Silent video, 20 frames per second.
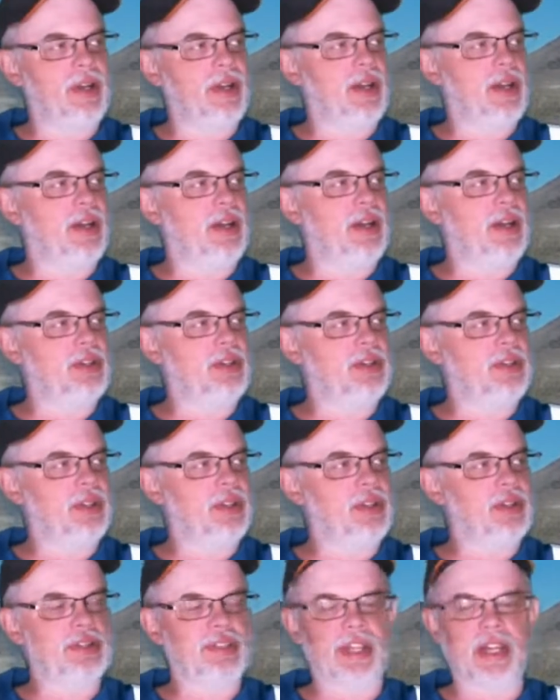Her
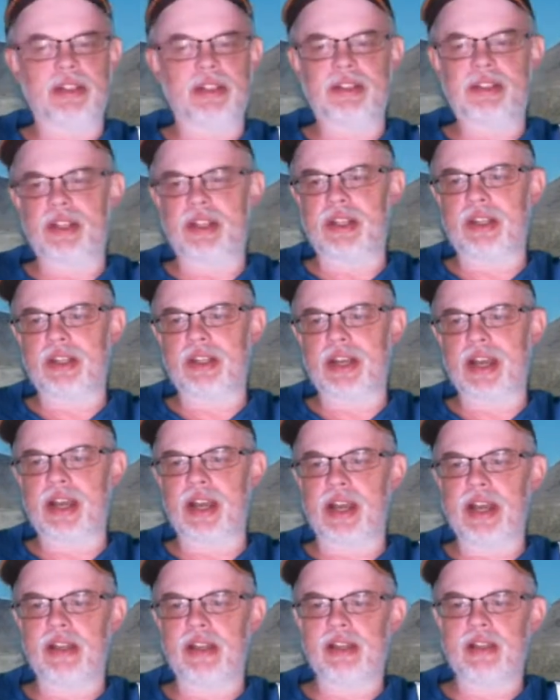sugar shot sky
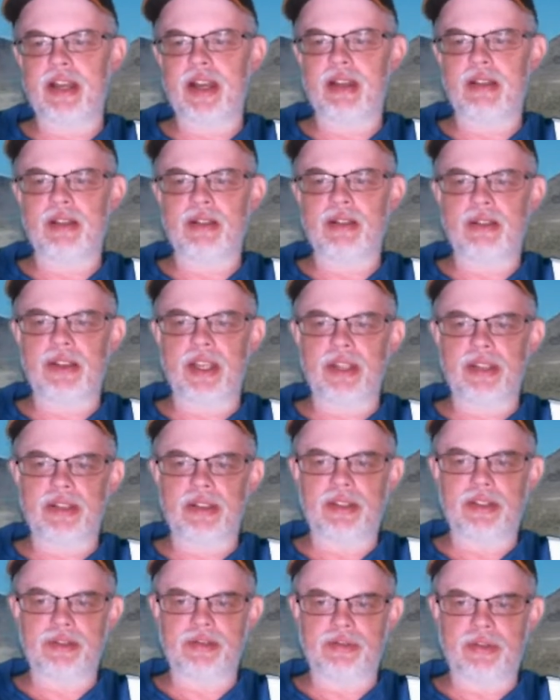high, and the doctor
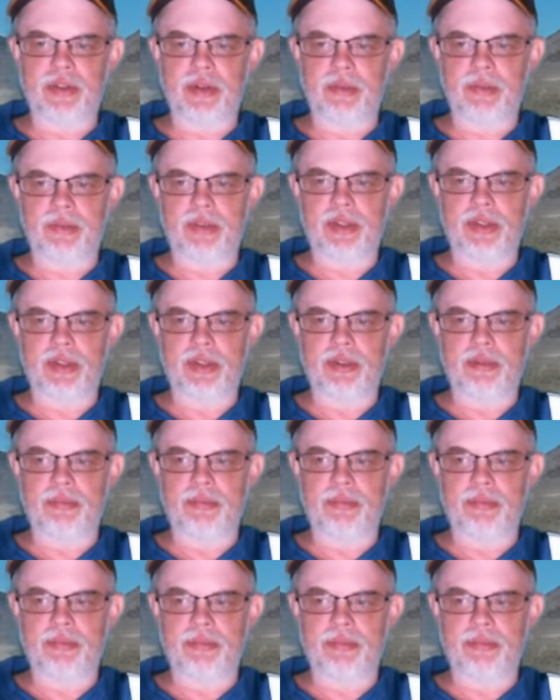thinks it's from the